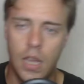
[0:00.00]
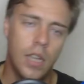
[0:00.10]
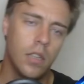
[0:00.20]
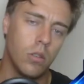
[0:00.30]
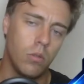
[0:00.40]

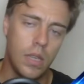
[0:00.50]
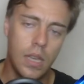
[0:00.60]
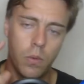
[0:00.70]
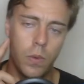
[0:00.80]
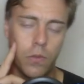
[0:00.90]
So
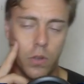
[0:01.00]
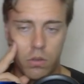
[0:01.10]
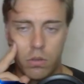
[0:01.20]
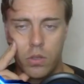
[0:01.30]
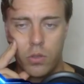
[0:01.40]
here we've
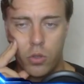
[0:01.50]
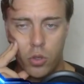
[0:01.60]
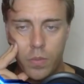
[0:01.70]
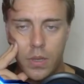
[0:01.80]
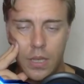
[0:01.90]
got 2
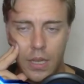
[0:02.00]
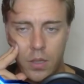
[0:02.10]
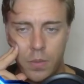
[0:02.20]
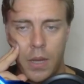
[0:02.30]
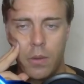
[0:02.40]
Mercedes
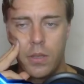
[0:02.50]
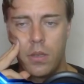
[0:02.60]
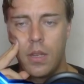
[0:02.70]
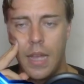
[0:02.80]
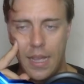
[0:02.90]
powered
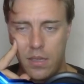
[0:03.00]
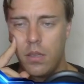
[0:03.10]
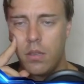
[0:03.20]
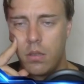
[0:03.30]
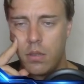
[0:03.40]

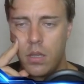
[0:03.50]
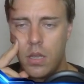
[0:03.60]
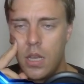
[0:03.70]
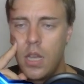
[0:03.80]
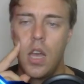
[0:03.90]
assets,
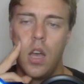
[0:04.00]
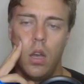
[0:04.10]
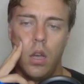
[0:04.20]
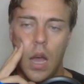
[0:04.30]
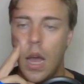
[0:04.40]

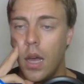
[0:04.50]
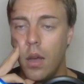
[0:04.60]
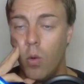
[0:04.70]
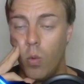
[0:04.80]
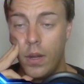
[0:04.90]

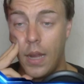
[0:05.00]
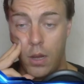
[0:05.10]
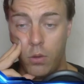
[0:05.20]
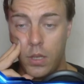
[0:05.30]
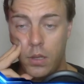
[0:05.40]
1
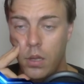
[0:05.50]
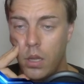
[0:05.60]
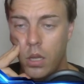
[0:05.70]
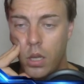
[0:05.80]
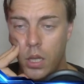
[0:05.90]
Audi,
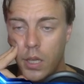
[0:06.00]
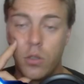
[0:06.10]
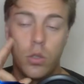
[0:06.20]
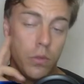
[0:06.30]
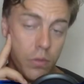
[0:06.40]

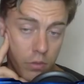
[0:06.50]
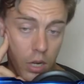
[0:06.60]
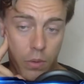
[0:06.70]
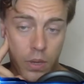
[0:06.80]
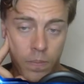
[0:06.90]
2
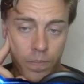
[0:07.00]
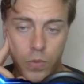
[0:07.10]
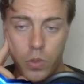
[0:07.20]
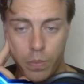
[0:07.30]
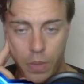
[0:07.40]
Ferrari,
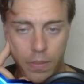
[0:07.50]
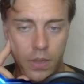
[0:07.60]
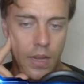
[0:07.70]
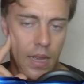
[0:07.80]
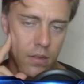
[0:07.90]
so Behrman
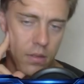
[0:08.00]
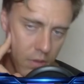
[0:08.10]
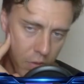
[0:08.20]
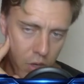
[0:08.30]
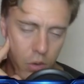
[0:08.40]
and the
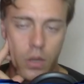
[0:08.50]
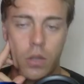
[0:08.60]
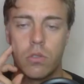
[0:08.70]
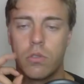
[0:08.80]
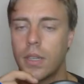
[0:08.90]
Ferrari
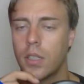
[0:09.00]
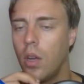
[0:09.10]
constructor.